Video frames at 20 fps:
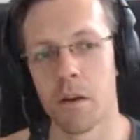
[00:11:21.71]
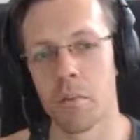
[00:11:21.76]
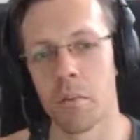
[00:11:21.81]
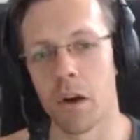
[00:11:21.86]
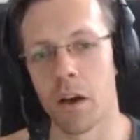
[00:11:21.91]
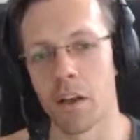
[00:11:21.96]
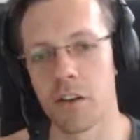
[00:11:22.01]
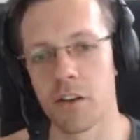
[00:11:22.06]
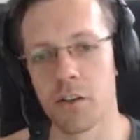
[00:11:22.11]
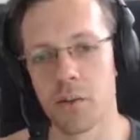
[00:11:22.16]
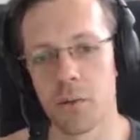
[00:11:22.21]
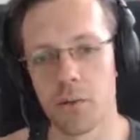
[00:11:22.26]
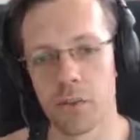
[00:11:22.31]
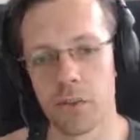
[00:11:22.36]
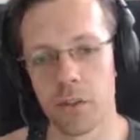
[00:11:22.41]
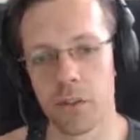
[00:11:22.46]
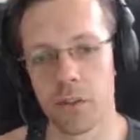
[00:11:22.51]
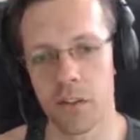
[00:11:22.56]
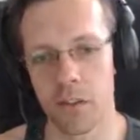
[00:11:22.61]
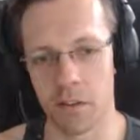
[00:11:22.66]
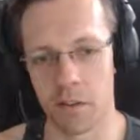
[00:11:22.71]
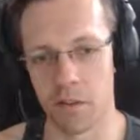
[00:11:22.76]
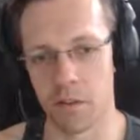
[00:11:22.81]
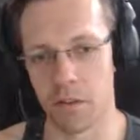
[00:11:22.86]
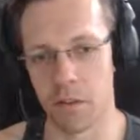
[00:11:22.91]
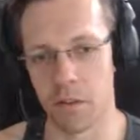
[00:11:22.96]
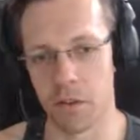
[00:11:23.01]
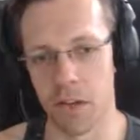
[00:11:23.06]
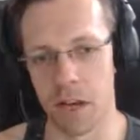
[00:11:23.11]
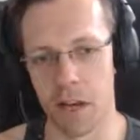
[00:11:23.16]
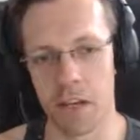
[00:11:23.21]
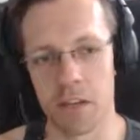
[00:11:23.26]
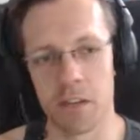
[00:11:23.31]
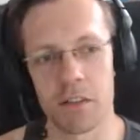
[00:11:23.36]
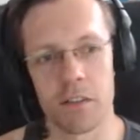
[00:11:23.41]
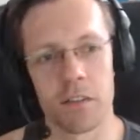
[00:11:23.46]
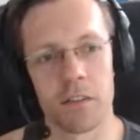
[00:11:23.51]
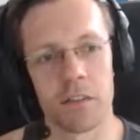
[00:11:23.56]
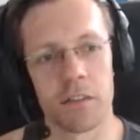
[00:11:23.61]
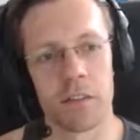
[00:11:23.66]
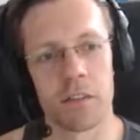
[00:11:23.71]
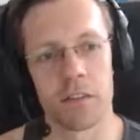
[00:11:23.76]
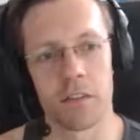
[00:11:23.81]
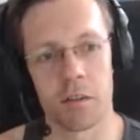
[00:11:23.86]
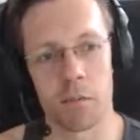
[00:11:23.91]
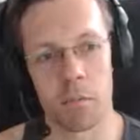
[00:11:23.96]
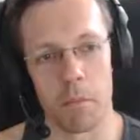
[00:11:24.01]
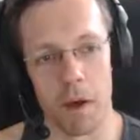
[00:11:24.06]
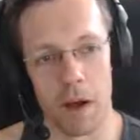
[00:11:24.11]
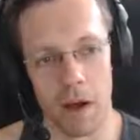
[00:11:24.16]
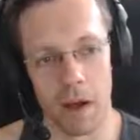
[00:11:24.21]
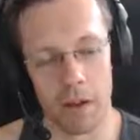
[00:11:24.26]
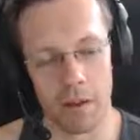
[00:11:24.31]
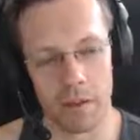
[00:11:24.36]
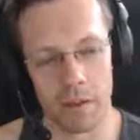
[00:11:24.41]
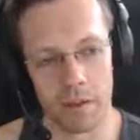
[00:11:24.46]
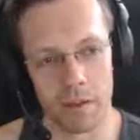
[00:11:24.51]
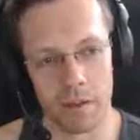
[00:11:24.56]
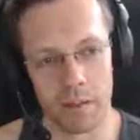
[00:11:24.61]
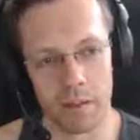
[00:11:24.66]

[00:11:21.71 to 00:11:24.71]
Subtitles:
by choosing your variations smart.